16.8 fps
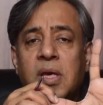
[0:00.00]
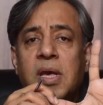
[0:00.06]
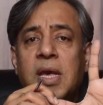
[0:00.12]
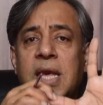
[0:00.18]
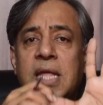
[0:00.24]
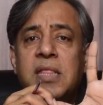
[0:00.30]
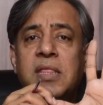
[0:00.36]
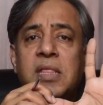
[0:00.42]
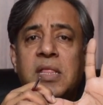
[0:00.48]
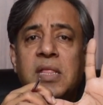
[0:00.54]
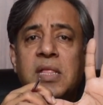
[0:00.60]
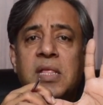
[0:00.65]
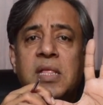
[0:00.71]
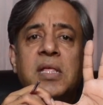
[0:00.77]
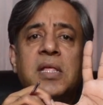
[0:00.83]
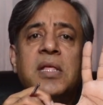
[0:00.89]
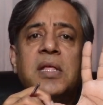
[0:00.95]

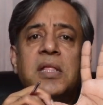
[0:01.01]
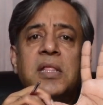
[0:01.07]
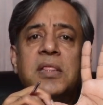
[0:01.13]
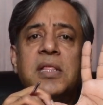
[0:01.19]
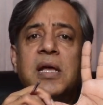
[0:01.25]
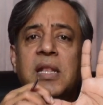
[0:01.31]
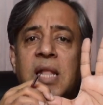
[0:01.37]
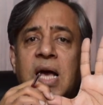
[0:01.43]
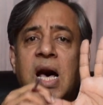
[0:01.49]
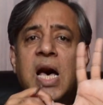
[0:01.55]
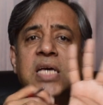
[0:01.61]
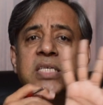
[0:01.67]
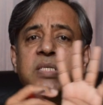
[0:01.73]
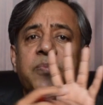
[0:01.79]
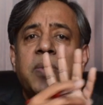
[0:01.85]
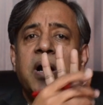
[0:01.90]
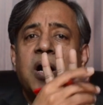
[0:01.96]
In the
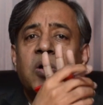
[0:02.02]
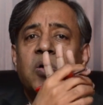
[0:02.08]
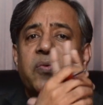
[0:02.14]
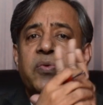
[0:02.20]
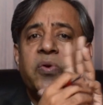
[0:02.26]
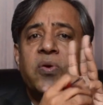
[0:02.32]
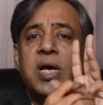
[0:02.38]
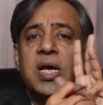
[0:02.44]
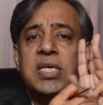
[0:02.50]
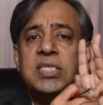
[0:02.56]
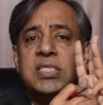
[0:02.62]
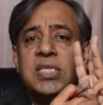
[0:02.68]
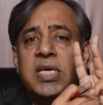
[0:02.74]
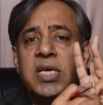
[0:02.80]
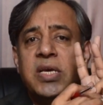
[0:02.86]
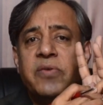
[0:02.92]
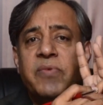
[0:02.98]
last part of your
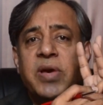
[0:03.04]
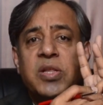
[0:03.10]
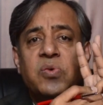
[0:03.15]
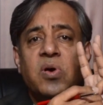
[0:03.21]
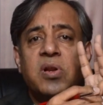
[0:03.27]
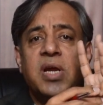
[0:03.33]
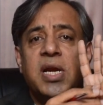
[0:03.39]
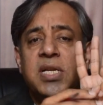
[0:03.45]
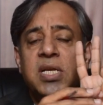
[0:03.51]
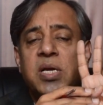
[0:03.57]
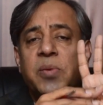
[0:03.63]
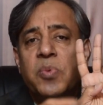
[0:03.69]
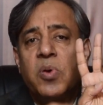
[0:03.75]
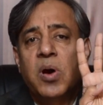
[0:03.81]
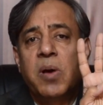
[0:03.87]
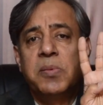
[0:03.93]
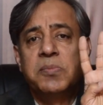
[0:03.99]
essay, when you are writing a
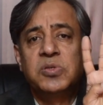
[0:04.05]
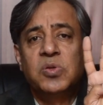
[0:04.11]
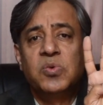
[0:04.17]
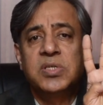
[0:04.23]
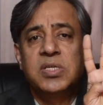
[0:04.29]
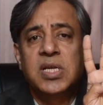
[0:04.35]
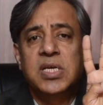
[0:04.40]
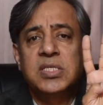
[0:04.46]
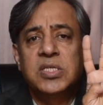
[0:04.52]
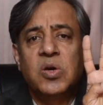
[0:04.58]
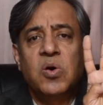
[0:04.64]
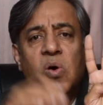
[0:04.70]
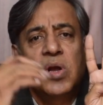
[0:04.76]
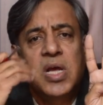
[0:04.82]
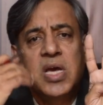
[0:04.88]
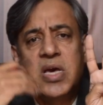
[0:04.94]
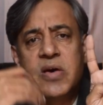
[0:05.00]
problem solution essay
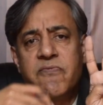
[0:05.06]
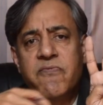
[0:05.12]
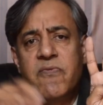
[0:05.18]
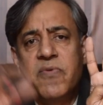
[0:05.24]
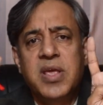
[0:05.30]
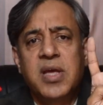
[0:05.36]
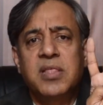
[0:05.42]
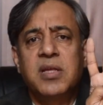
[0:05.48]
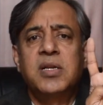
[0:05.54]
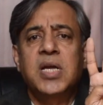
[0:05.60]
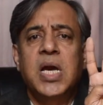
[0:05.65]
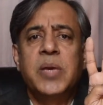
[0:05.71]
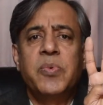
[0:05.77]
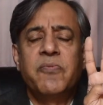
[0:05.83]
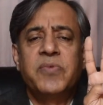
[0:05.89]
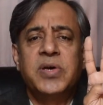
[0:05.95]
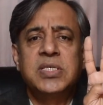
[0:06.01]
or every other
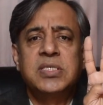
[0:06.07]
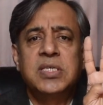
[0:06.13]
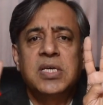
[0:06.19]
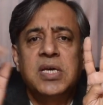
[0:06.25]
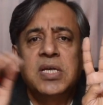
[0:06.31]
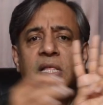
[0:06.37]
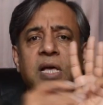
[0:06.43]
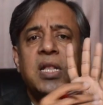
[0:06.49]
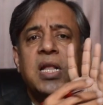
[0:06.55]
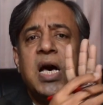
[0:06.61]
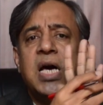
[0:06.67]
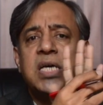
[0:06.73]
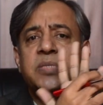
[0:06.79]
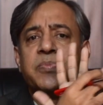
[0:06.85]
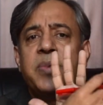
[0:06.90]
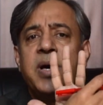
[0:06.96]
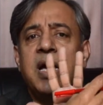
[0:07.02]
type of essay, the
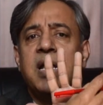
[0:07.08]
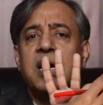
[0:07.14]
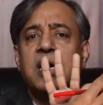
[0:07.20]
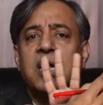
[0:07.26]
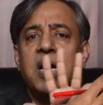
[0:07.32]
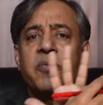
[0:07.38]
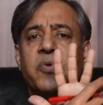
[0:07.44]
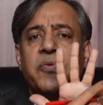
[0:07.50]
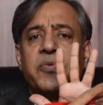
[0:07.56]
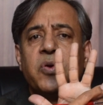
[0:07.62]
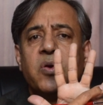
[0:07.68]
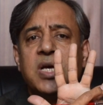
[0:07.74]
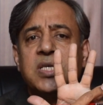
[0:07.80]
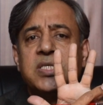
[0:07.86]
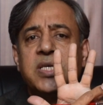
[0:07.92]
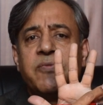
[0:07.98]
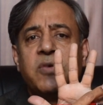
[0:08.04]
last paragraph of your
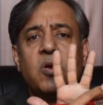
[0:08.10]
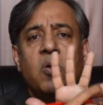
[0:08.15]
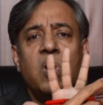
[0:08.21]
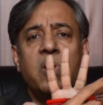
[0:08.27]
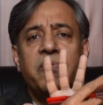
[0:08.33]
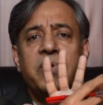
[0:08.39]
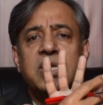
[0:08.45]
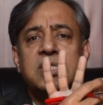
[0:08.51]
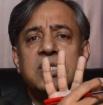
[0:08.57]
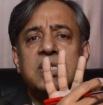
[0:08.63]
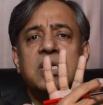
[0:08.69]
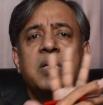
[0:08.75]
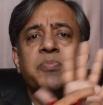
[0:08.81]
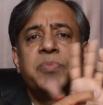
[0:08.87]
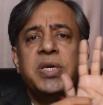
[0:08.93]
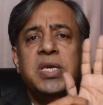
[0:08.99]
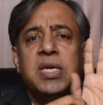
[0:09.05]
essay will always
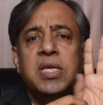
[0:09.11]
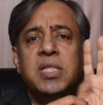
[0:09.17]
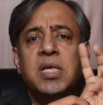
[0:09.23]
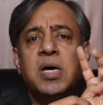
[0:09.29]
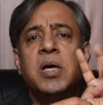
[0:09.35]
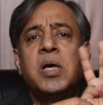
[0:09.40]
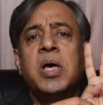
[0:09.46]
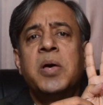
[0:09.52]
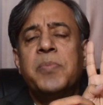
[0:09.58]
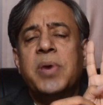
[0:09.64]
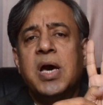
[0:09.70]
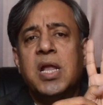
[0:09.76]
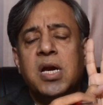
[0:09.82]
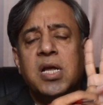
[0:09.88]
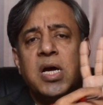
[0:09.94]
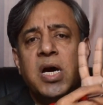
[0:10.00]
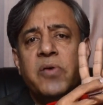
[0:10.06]
be the
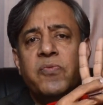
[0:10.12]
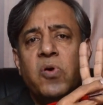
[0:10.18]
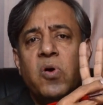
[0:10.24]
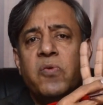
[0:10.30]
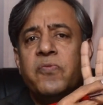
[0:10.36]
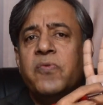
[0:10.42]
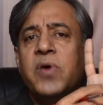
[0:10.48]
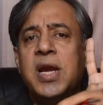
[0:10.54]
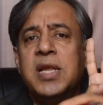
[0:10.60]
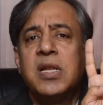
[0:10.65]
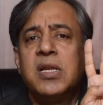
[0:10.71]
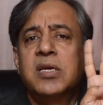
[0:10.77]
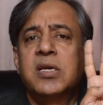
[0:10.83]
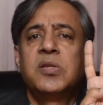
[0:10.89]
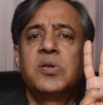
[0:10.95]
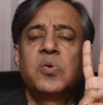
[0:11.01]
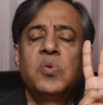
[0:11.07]
paragraph of final
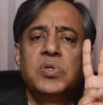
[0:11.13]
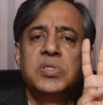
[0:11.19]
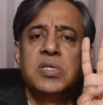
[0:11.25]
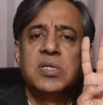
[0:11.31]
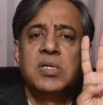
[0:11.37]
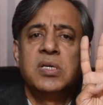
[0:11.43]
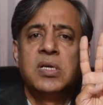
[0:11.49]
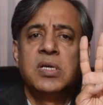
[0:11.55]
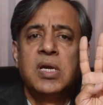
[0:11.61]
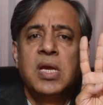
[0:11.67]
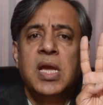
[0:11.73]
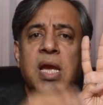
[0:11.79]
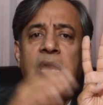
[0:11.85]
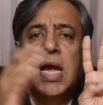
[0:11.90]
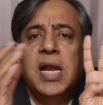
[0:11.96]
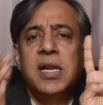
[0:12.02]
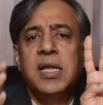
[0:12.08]
conclusion.
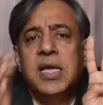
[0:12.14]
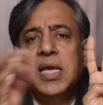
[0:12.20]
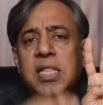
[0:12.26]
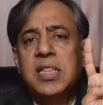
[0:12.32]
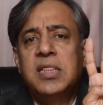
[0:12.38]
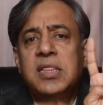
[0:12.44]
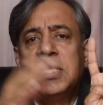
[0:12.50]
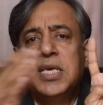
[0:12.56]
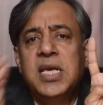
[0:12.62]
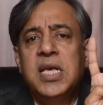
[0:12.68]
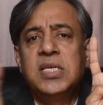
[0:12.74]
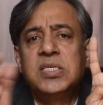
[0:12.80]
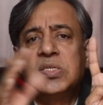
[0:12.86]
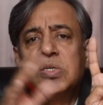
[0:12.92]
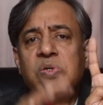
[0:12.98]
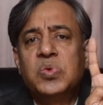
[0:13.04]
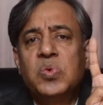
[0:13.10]
And in
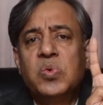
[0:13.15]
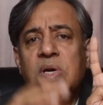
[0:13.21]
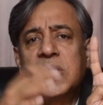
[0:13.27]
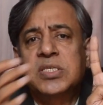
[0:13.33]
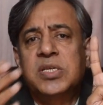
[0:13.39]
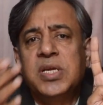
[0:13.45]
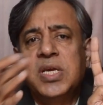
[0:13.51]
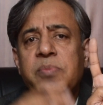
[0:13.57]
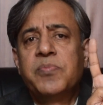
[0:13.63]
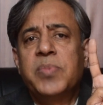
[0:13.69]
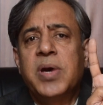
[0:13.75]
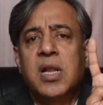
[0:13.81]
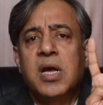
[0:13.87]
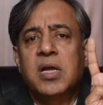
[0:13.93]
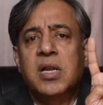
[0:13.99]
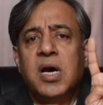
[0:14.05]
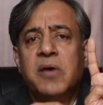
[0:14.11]
these 2 extreme
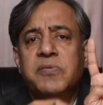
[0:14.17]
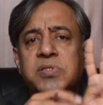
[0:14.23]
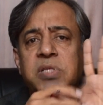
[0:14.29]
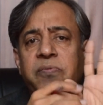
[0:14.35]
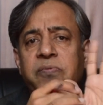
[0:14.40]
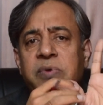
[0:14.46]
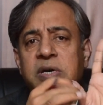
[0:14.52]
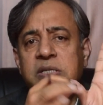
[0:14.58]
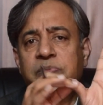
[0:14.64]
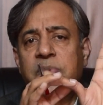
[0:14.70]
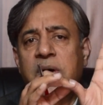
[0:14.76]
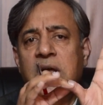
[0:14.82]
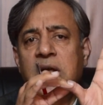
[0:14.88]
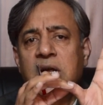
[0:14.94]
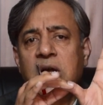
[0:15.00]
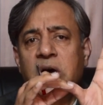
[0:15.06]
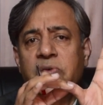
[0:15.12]
paragraphs, the first
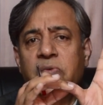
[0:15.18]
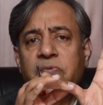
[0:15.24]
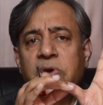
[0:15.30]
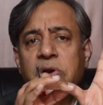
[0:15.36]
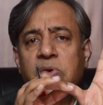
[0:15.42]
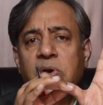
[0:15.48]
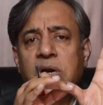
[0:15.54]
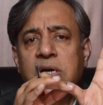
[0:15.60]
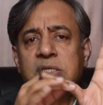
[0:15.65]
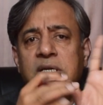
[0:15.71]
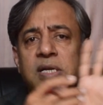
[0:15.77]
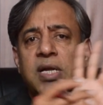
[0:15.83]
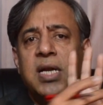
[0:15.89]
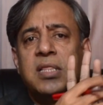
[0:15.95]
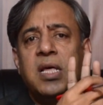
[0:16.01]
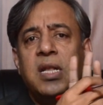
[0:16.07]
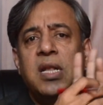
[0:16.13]
paragraph of
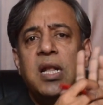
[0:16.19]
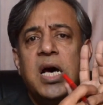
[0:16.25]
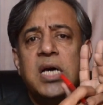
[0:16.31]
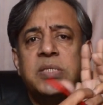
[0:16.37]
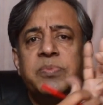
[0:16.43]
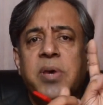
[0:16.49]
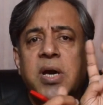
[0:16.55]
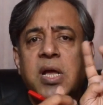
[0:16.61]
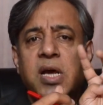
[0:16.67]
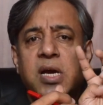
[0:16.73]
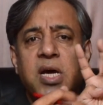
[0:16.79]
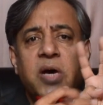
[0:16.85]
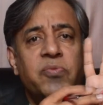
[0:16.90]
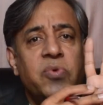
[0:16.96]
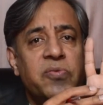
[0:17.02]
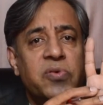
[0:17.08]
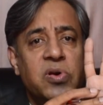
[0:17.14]
introduction and the last
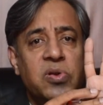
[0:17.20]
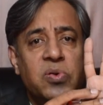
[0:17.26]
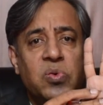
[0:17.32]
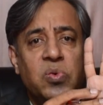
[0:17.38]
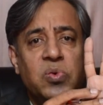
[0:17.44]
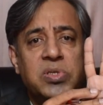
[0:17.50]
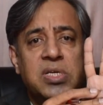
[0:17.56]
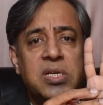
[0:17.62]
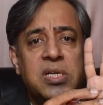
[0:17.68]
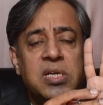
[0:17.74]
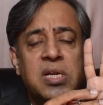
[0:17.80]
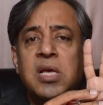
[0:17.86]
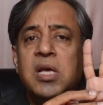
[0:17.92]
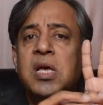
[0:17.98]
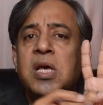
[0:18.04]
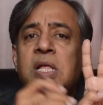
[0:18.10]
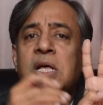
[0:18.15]
paragraph of conclusion,
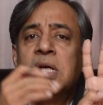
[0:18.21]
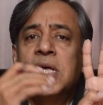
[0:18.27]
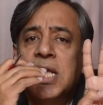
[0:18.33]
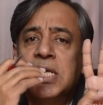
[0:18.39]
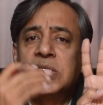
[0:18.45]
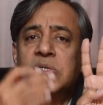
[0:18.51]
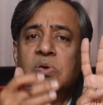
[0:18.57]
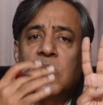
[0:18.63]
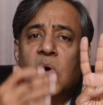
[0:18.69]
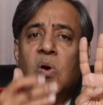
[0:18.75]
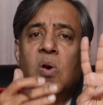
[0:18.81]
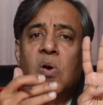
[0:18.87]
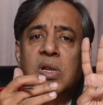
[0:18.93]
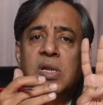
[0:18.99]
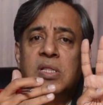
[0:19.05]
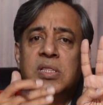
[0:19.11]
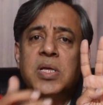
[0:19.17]
is
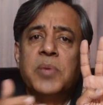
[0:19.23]
called the